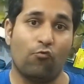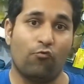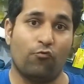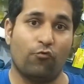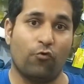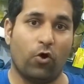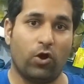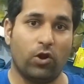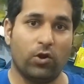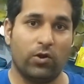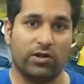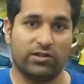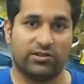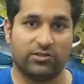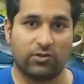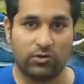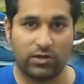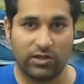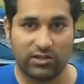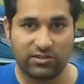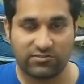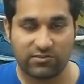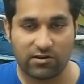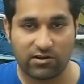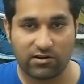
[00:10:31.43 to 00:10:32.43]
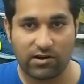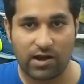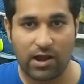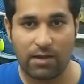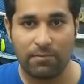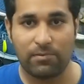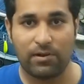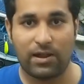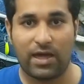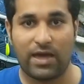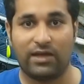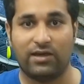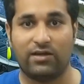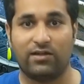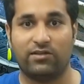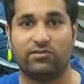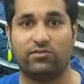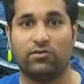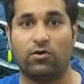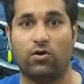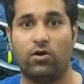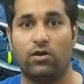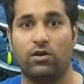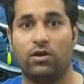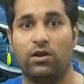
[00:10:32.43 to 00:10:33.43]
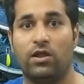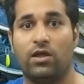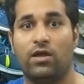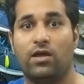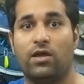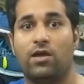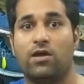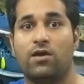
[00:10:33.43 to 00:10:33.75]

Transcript: follow us on Instagram, like us on